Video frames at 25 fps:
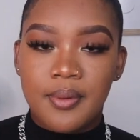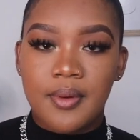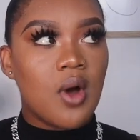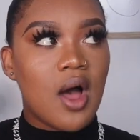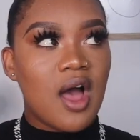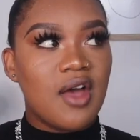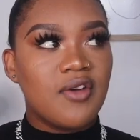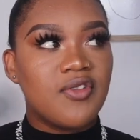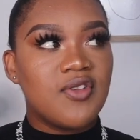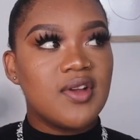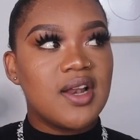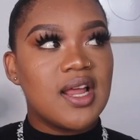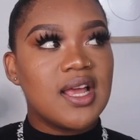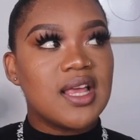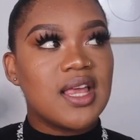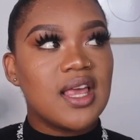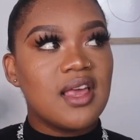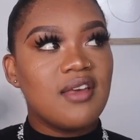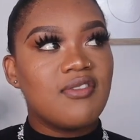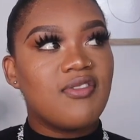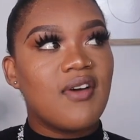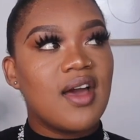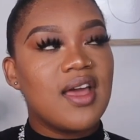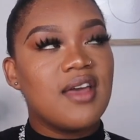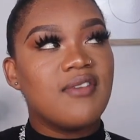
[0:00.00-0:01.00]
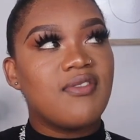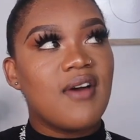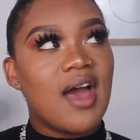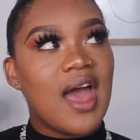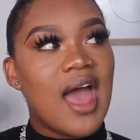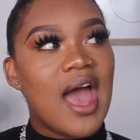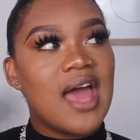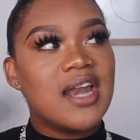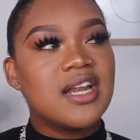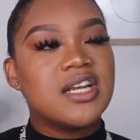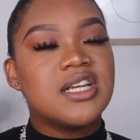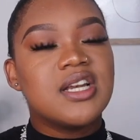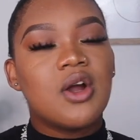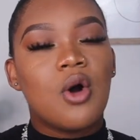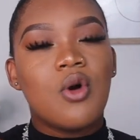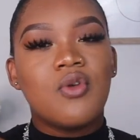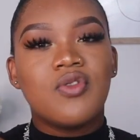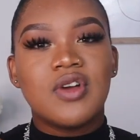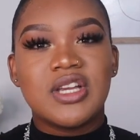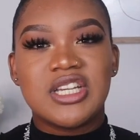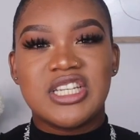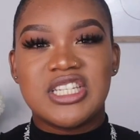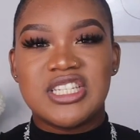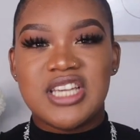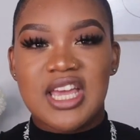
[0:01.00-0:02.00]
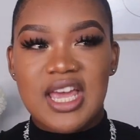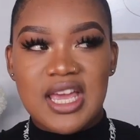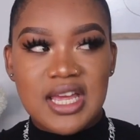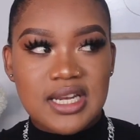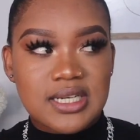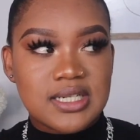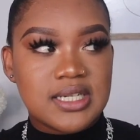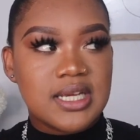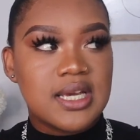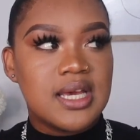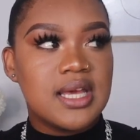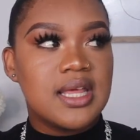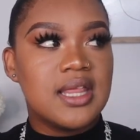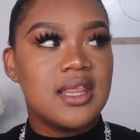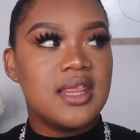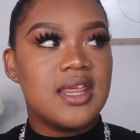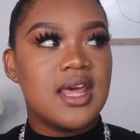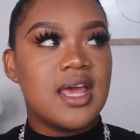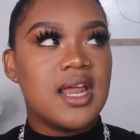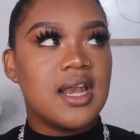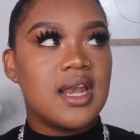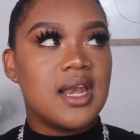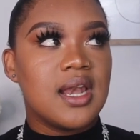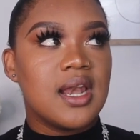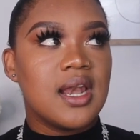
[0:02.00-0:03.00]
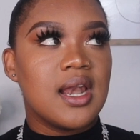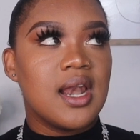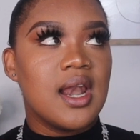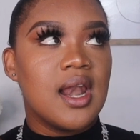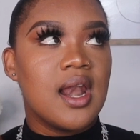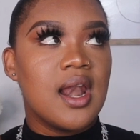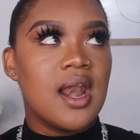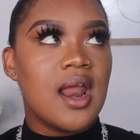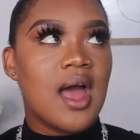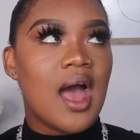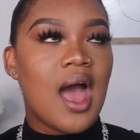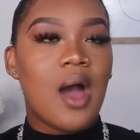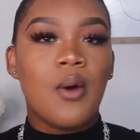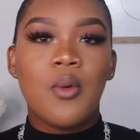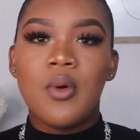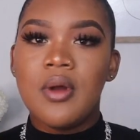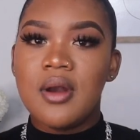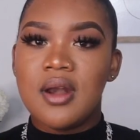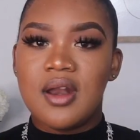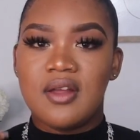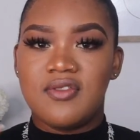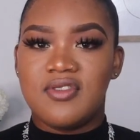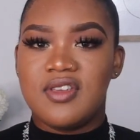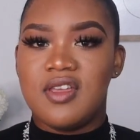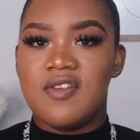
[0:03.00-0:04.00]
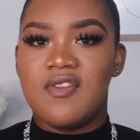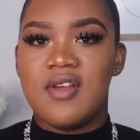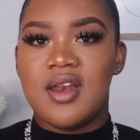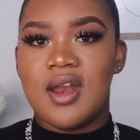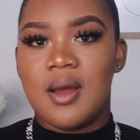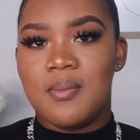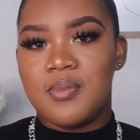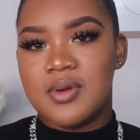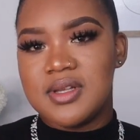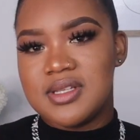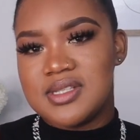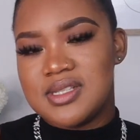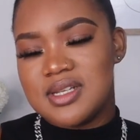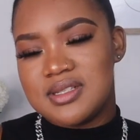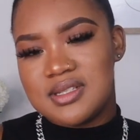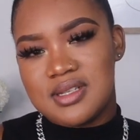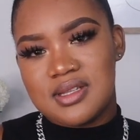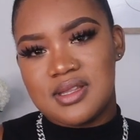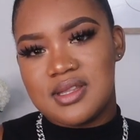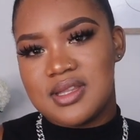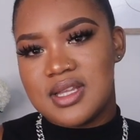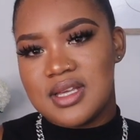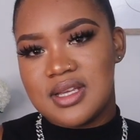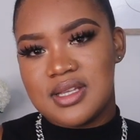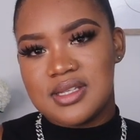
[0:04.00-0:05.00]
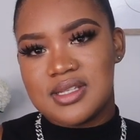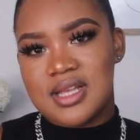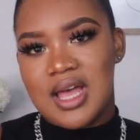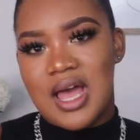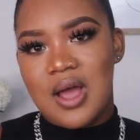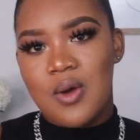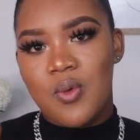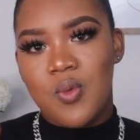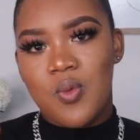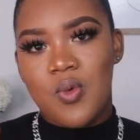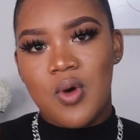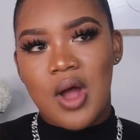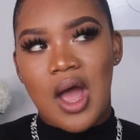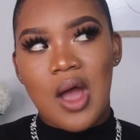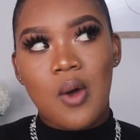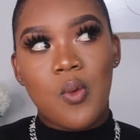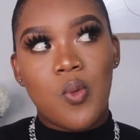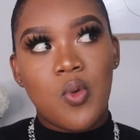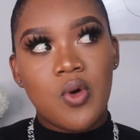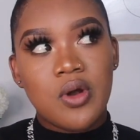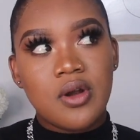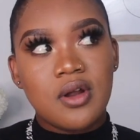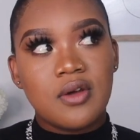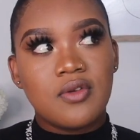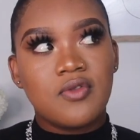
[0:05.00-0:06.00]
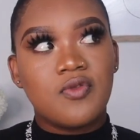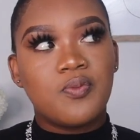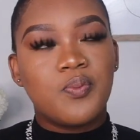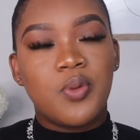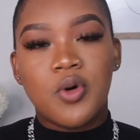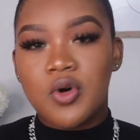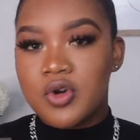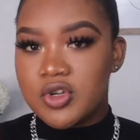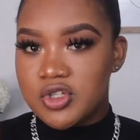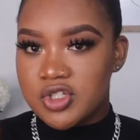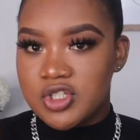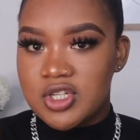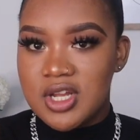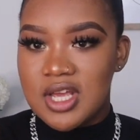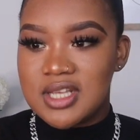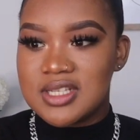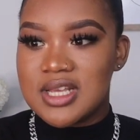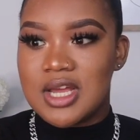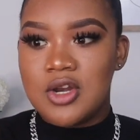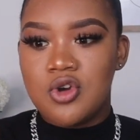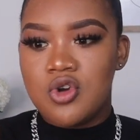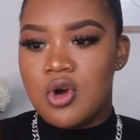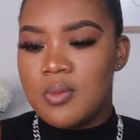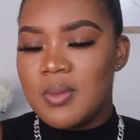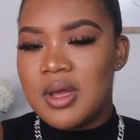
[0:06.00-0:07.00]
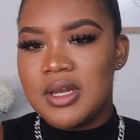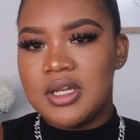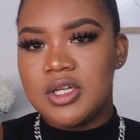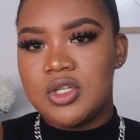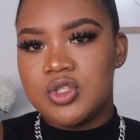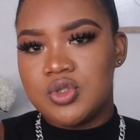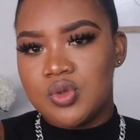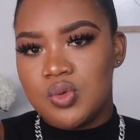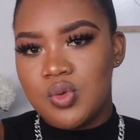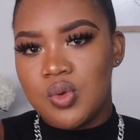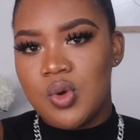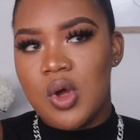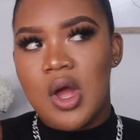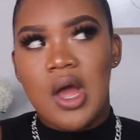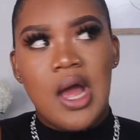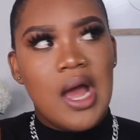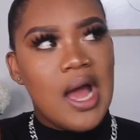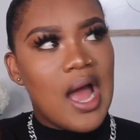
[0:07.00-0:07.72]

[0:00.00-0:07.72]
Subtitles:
I feel like if I hadn't overshared, then I wouldn't have given up on certain things. I would have pushed as I normally do.